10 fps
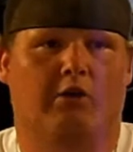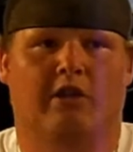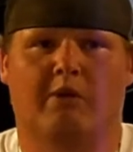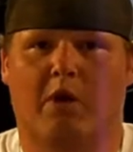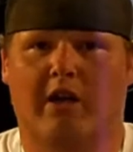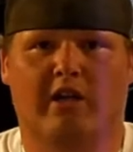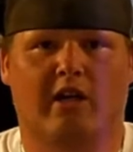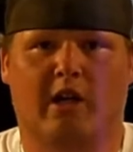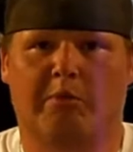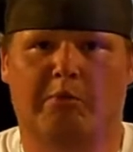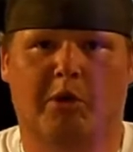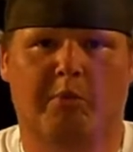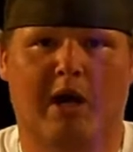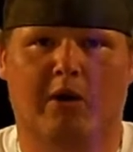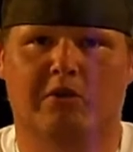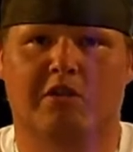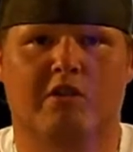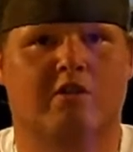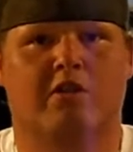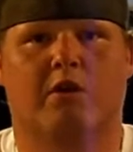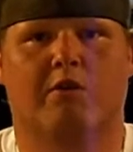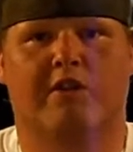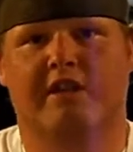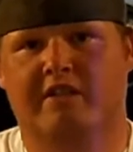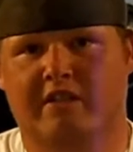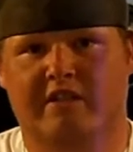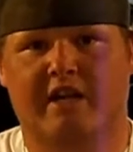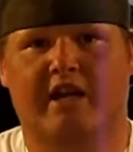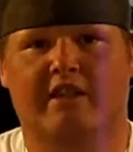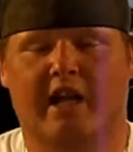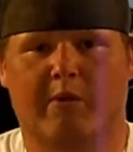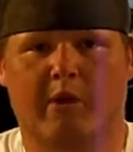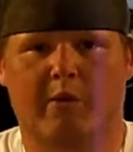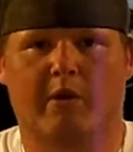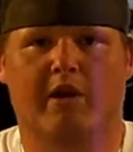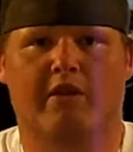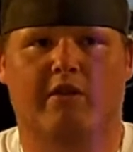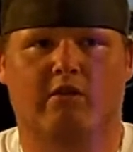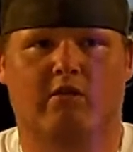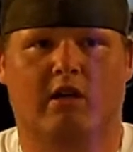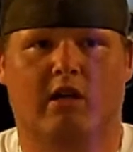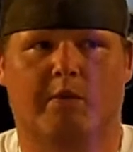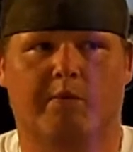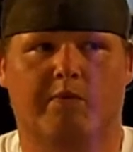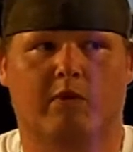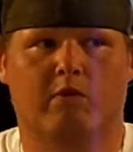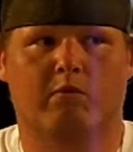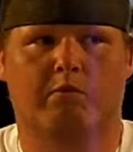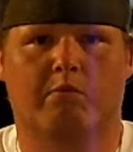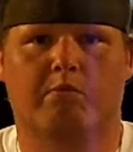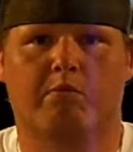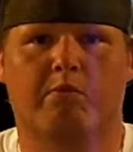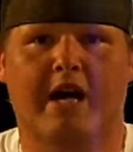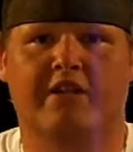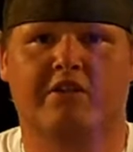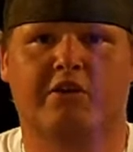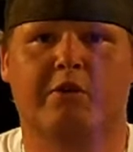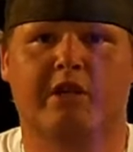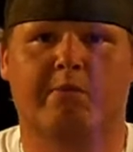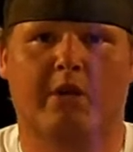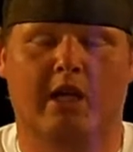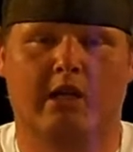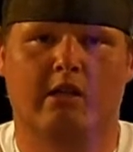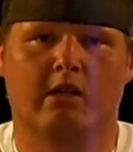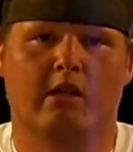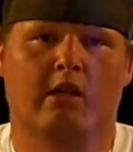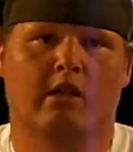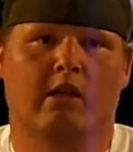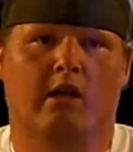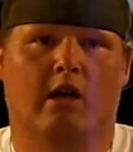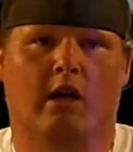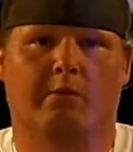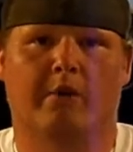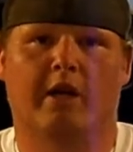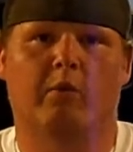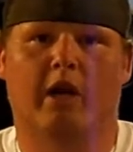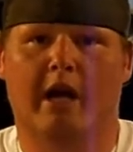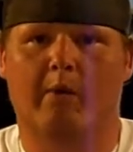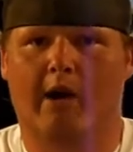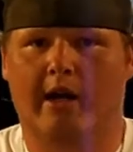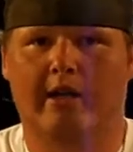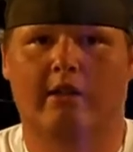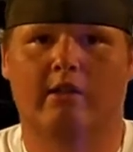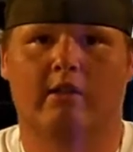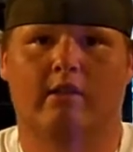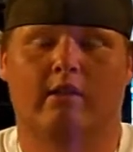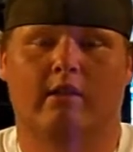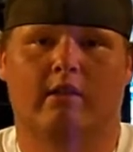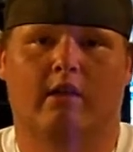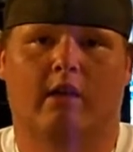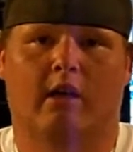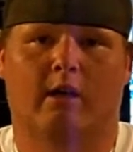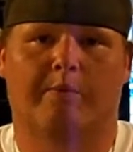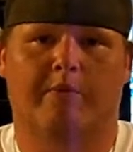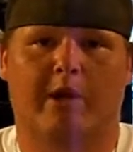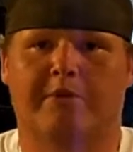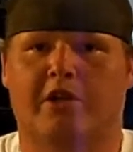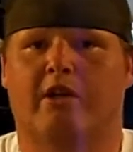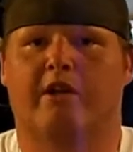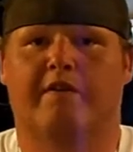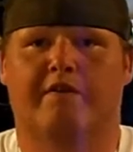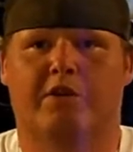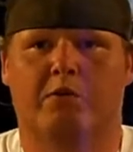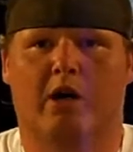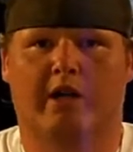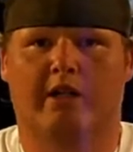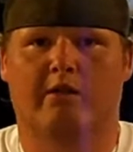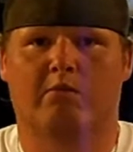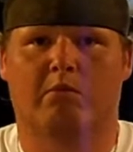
only wanted a couple more pounds, so this design that I went with best suited me and what I wanted. I'm sure if you wanted